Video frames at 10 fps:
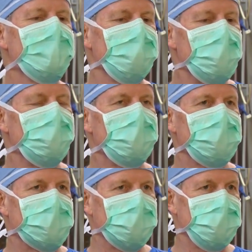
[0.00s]
the robot
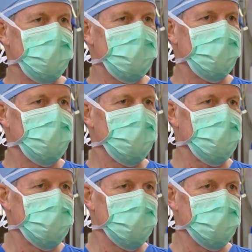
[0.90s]
allows the surgeon
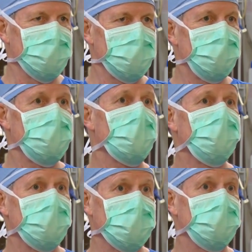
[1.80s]
to do
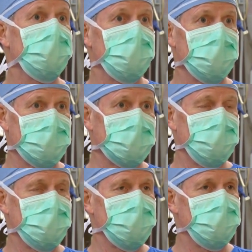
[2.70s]
soft tissue
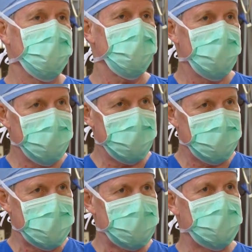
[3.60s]
assessments to feel
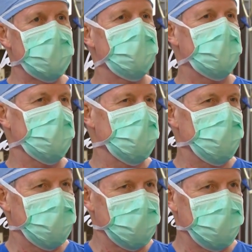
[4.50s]
exactly how that knee
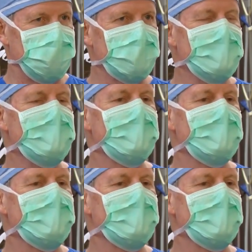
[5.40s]
feels